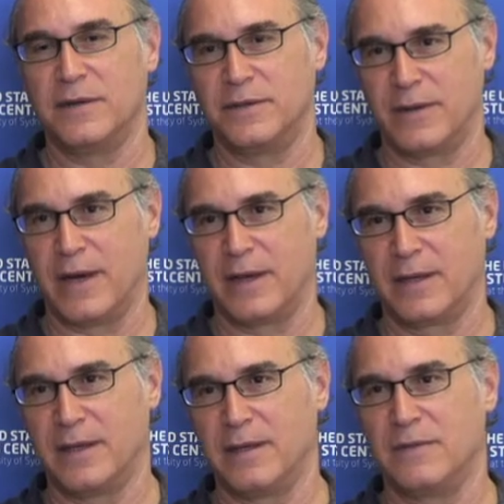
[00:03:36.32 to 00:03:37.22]

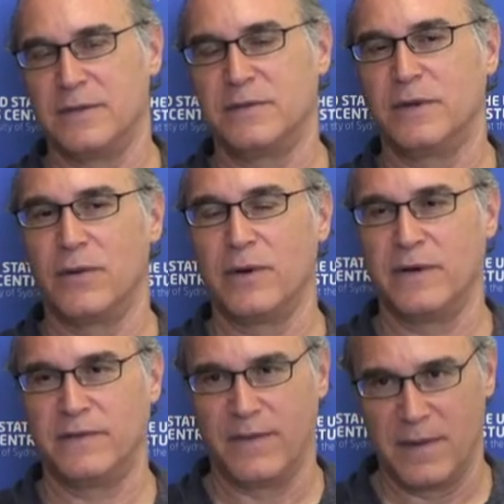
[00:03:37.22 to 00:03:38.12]
track that was
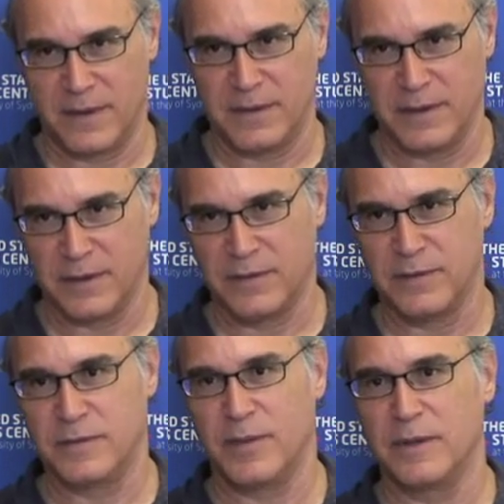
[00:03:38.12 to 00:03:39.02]
recorded from the dinner
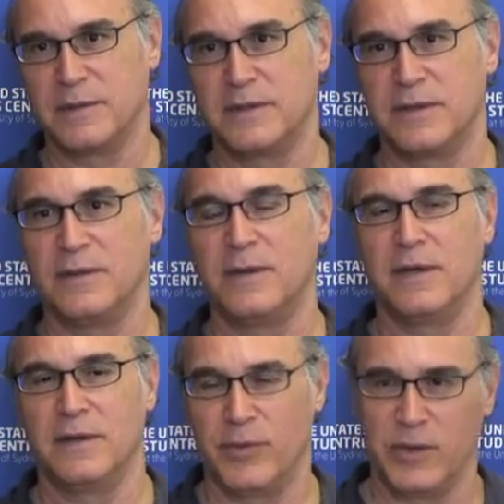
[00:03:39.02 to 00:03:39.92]
cruise boat. So you
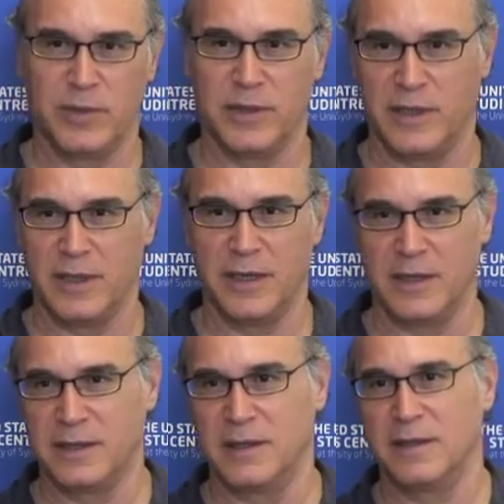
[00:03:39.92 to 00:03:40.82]
hear people eating,
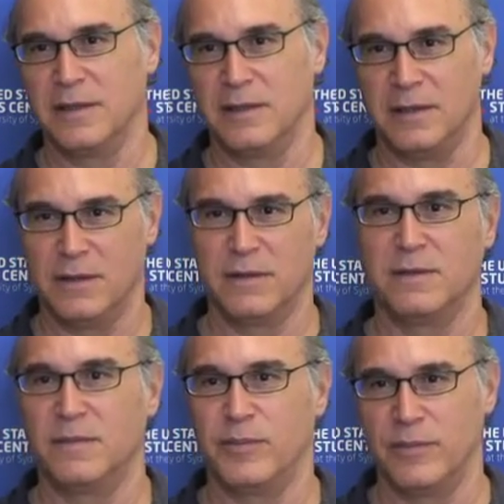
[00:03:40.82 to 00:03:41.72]
and you
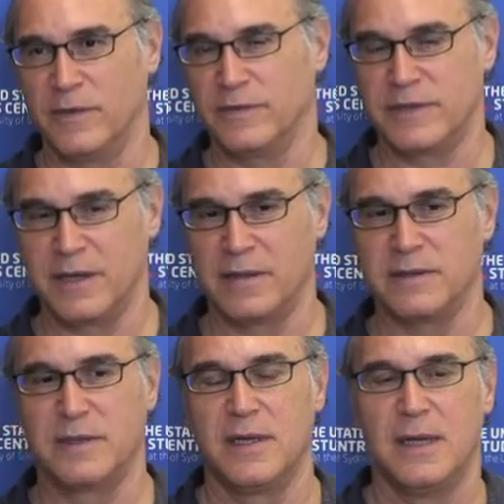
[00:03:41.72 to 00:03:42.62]
hear river
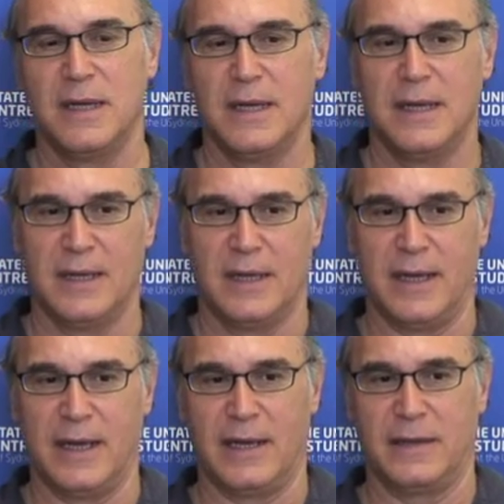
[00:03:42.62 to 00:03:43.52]
sounds.
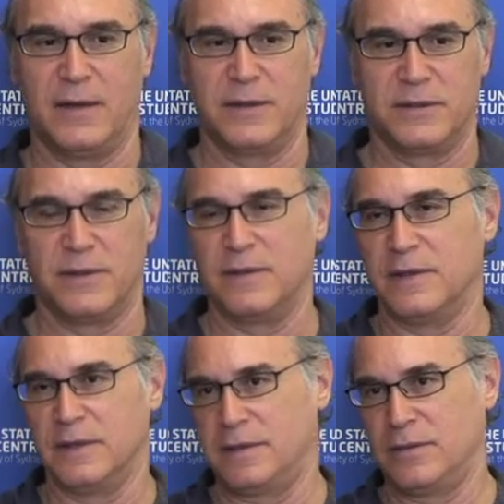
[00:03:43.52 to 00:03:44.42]
And also
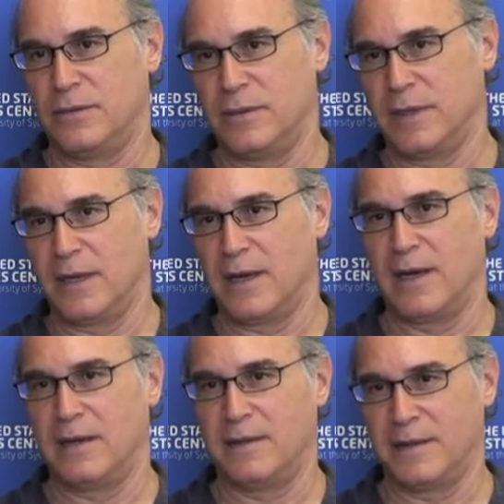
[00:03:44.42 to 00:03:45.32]
the tour
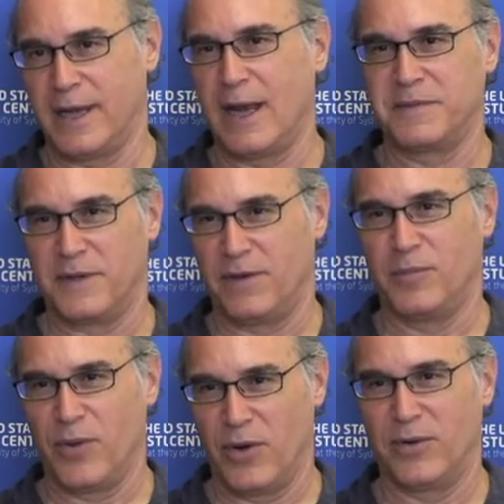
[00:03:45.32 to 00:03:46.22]
guide, the captain of the
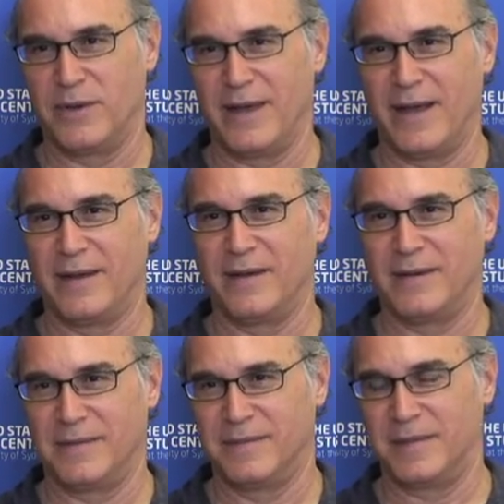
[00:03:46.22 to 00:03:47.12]
boat, had
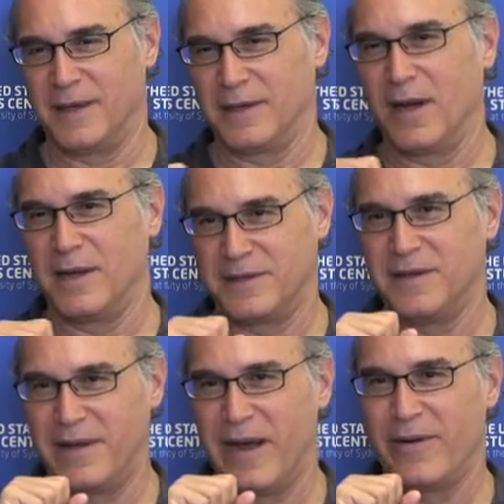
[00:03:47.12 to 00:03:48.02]
a
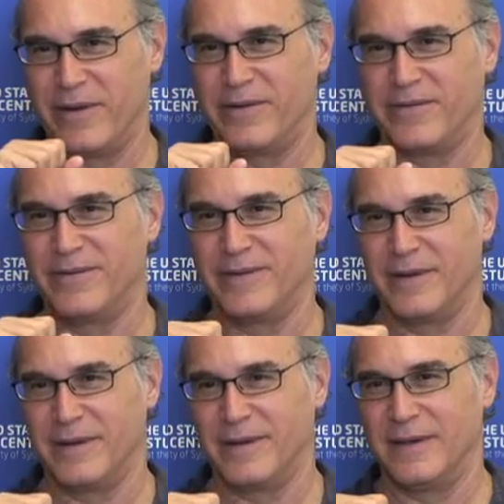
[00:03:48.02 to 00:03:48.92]
constant narrative,
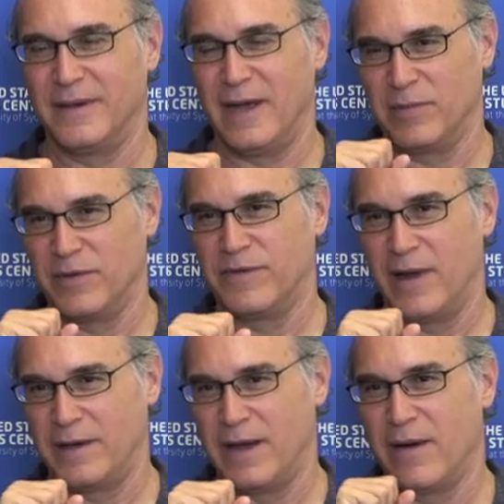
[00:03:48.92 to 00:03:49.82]

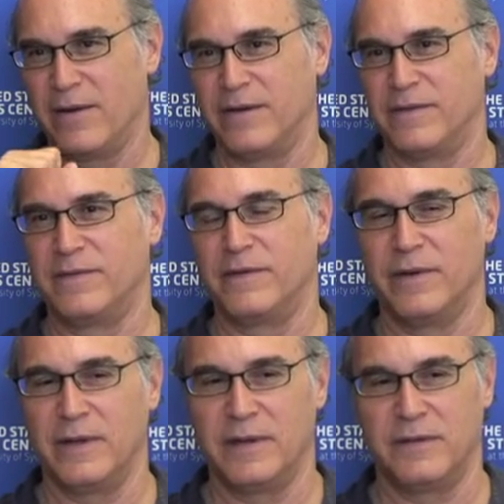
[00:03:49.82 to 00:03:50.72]
amplified narrative
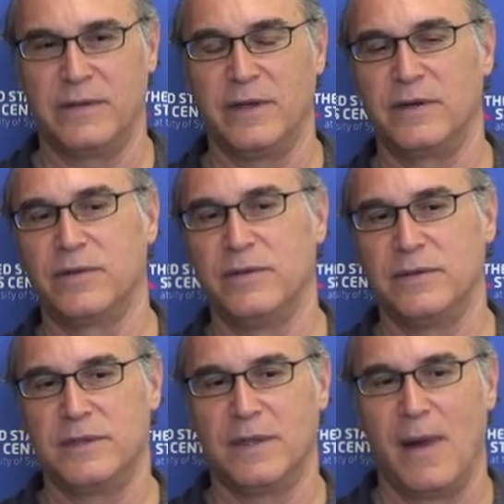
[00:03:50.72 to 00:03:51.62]
during the cruise.